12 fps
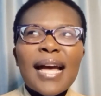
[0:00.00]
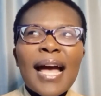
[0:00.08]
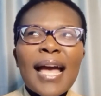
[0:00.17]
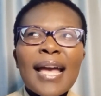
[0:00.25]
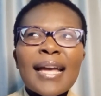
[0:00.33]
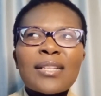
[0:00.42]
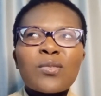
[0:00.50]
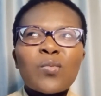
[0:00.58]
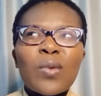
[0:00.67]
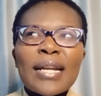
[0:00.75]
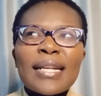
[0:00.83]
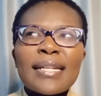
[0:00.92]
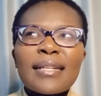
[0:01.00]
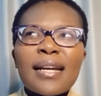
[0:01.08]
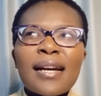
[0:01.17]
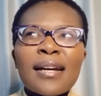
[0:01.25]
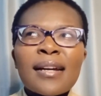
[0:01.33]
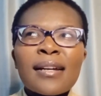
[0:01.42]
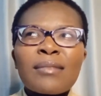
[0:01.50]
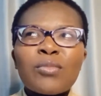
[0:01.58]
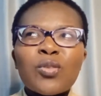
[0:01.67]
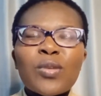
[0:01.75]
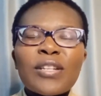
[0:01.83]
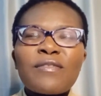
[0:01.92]
I had one
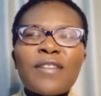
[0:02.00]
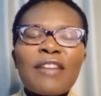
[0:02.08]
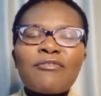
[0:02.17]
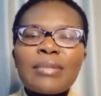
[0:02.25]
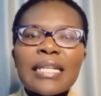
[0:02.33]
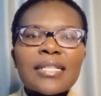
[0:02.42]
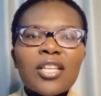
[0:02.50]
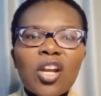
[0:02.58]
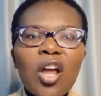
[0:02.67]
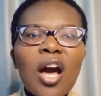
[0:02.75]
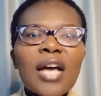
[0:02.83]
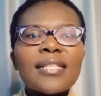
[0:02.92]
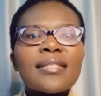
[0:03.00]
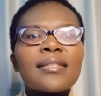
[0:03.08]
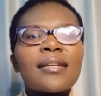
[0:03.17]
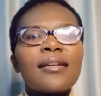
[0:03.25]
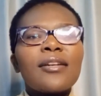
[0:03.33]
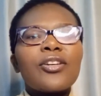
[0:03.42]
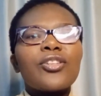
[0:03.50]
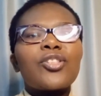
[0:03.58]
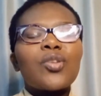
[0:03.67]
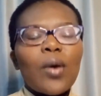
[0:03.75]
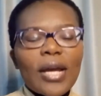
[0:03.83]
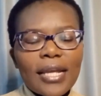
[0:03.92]
25 minutes class.
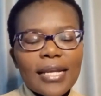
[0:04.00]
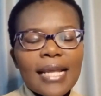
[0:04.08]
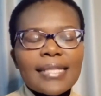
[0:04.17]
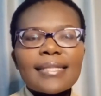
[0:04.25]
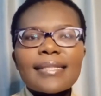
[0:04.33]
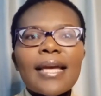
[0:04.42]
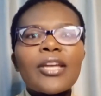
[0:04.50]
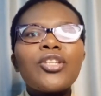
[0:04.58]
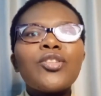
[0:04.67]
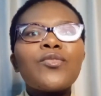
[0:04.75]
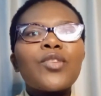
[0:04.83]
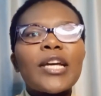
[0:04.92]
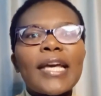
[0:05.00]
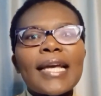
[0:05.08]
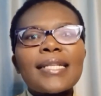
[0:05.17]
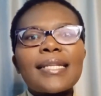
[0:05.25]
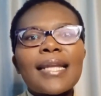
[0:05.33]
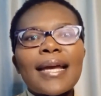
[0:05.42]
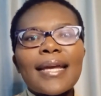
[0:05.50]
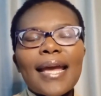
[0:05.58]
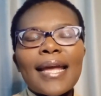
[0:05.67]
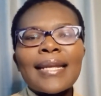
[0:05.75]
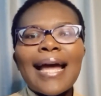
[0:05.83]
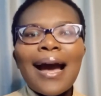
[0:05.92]
So let's say you get like
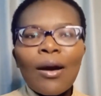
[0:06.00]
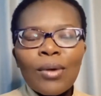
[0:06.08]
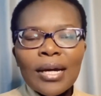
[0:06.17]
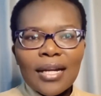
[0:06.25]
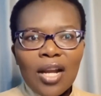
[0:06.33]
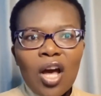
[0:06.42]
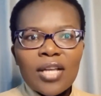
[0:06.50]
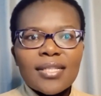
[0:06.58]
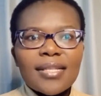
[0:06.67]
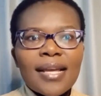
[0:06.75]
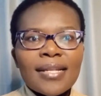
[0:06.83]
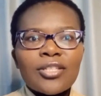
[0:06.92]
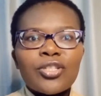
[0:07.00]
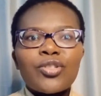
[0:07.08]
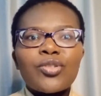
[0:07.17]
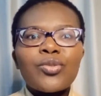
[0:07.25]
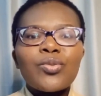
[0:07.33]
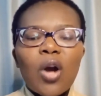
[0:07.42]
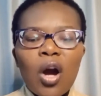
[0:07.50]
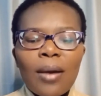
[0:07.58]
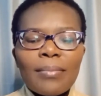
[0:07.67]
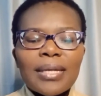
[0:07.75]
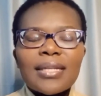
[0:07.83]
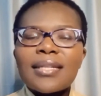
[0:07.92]
an hour class and you are
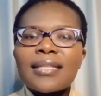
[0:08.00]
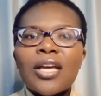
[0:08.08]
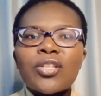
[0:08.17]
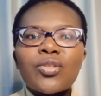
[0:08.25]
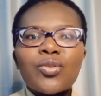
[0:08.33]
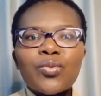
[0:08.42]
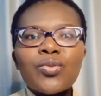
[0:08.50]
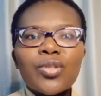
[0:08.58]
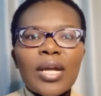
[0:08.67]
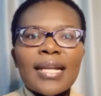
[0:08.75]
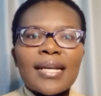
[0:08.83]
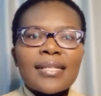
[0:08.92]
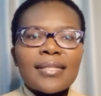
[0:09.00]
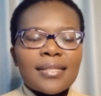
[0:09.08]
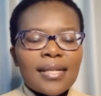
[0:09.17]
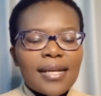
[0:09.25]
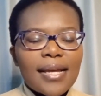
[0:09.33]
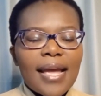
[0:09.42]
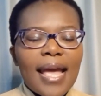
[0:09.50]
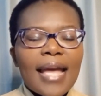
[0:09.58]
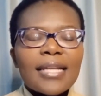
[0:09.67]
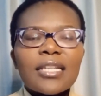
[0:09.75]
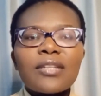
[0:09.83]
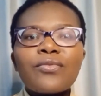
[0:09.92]
making that $2,
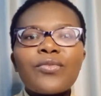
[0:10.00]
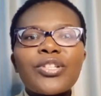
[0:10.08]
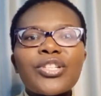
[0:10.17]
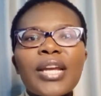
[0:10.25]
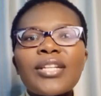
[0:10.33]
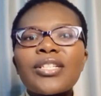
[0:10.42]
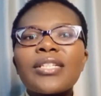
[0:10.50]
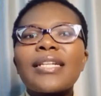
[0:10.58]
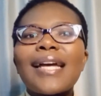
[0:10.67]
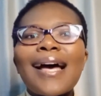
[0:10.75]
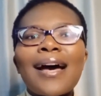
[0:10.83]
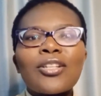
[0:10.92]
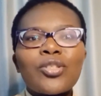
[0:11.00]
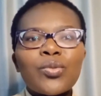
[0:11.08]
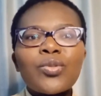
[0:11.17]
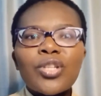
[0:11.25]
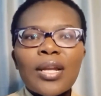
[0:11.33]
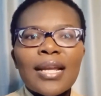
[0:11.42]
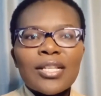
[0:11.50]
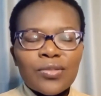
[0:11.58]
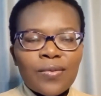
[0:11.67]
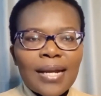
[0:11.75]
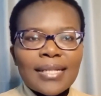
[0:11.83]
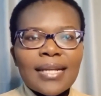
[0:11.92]
and if we're changing $2
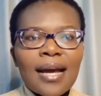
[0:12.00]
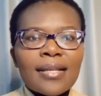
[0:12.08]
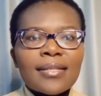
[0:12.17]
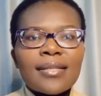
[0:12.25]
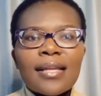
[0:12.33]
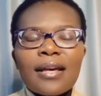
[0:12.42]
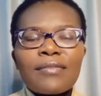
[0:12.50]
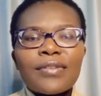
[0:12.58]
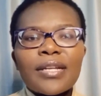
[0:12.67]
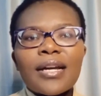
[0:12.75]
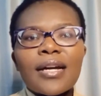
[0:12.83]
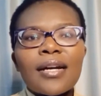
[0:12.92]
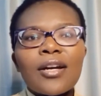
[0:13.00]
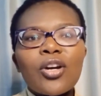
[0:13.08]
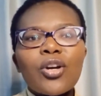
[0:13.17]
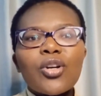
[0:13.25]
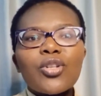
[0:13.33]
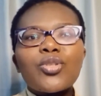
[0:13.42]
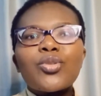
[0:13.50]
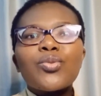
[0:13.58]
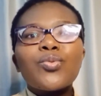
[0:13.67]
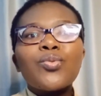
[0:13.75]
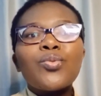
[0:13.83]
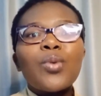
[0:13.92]
right now in South Africa
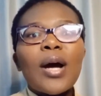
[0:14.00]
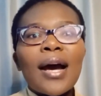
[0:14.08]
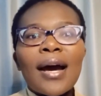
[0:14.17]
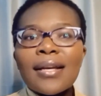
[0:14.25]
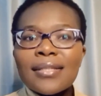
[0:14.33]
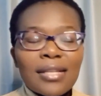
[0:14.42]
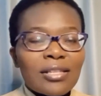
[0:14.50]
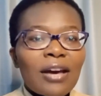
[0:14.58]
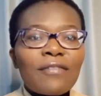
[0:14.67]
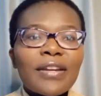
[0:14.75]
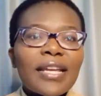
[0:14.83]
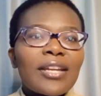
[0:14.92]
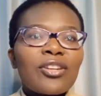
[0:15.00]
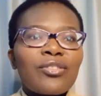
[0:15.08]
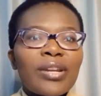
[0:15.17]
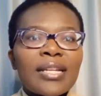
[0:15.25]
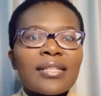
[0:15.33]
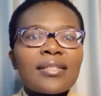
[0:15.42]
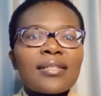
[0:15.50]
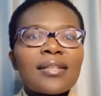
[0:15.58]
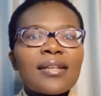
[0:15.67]
to South African rand,